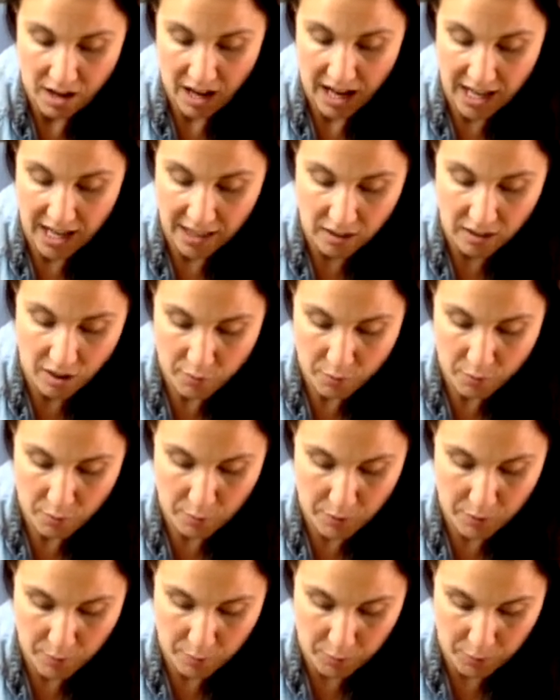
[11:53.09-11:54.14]
I love when
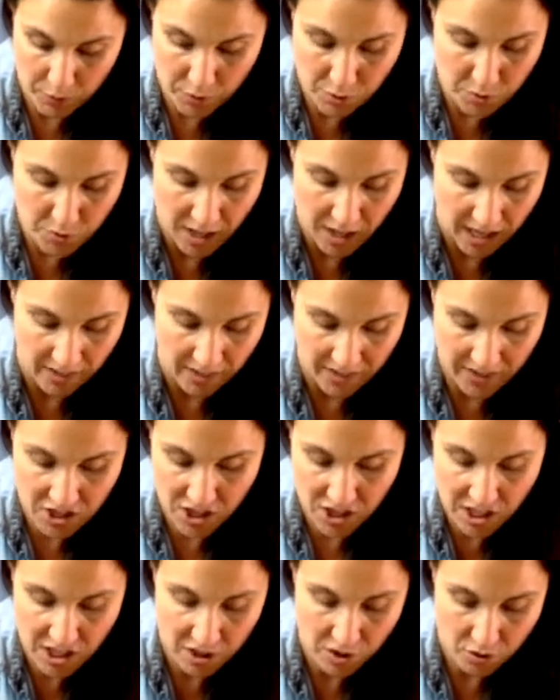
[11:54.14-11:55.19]
people do that. They
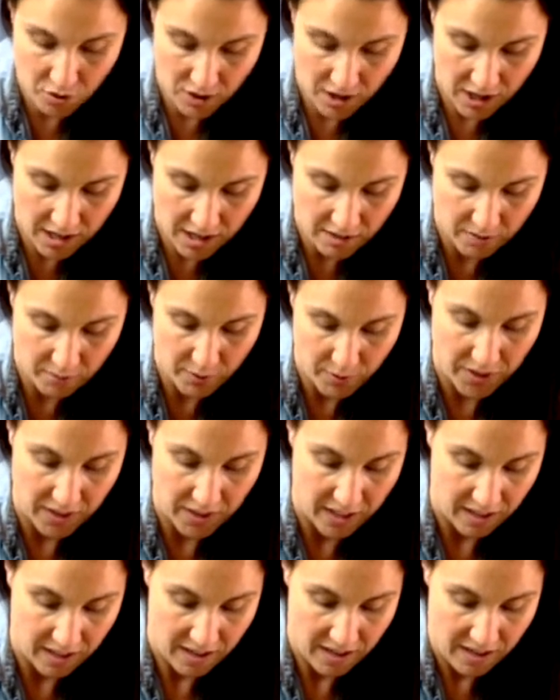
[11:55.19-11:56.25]
just get creative with
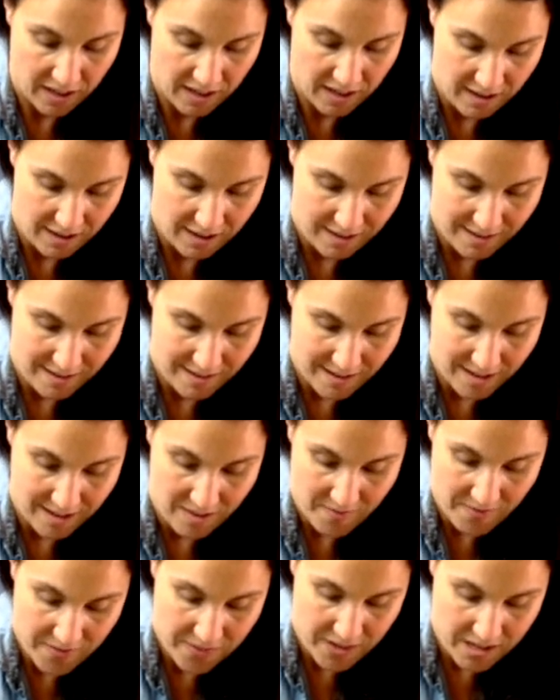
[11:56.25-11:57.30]

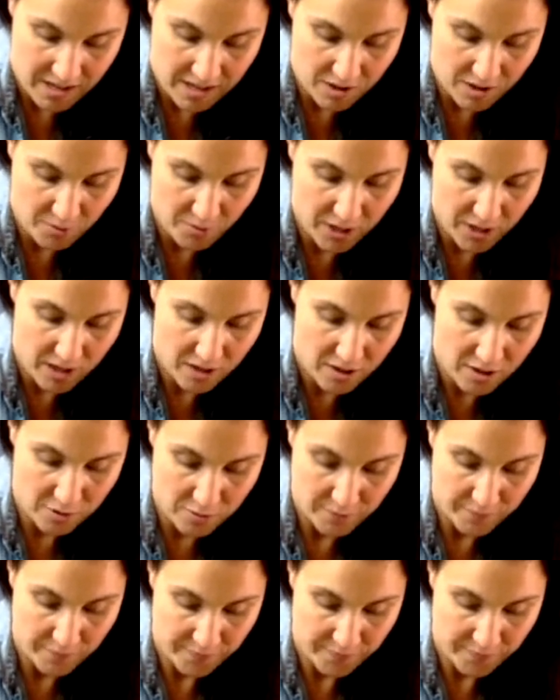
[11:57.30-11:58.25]
it. And here we go.